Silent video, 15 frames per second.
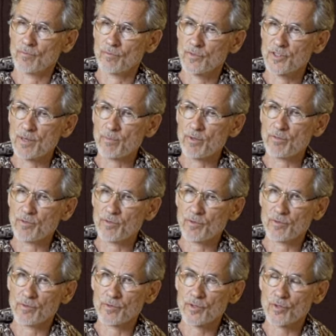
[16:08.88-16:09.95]
some
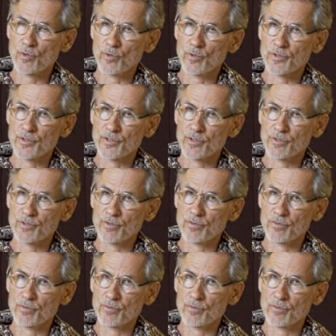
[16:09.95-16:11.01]
even scholars
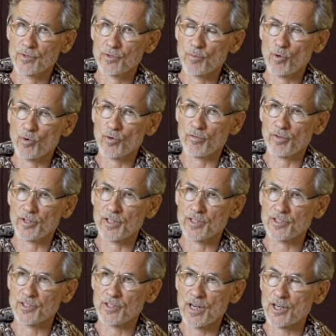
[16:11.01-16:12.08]
spoke of it
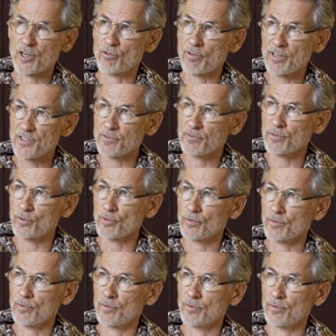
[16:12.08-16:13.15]
as aggressive tone.